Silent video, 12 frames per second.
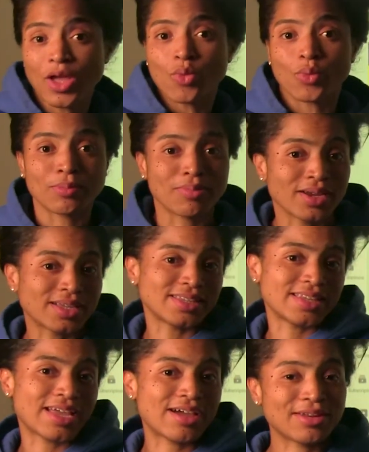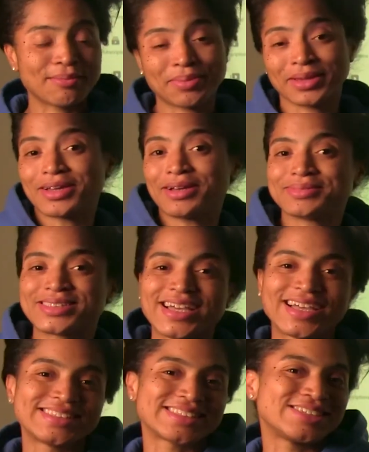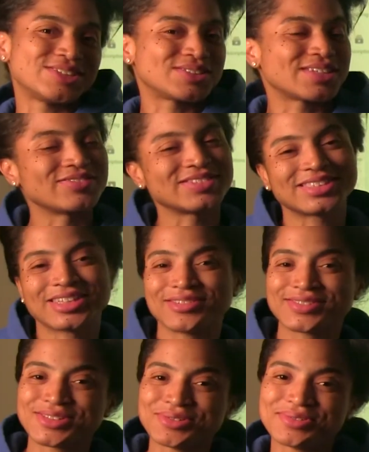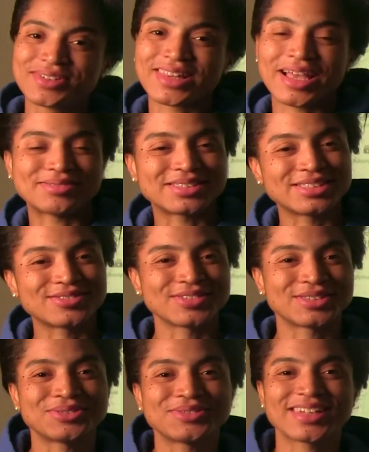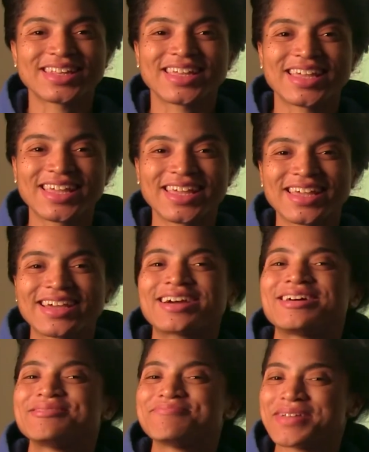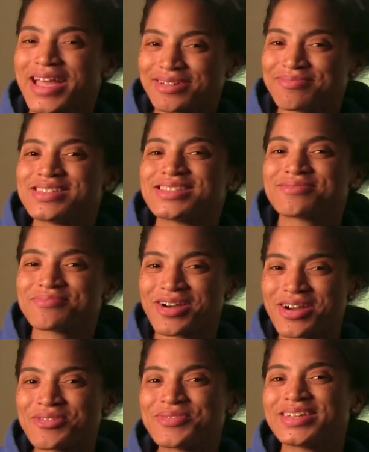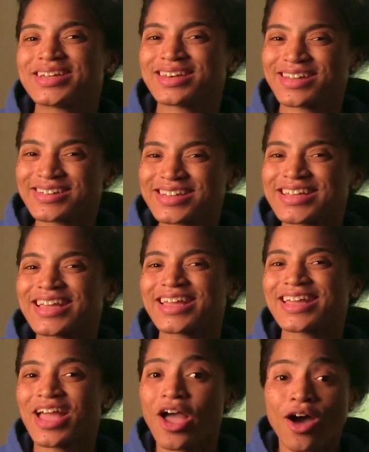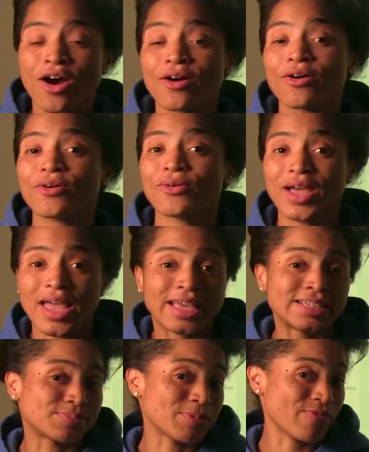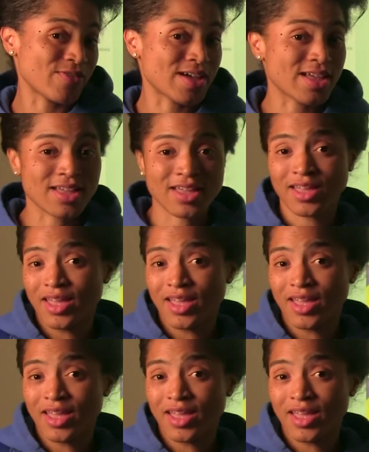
We break it down and pick up science skills. Give yourself 2 claps just for tuning in. Come back me tomorrow. We can learn again. Oh, it's been fun.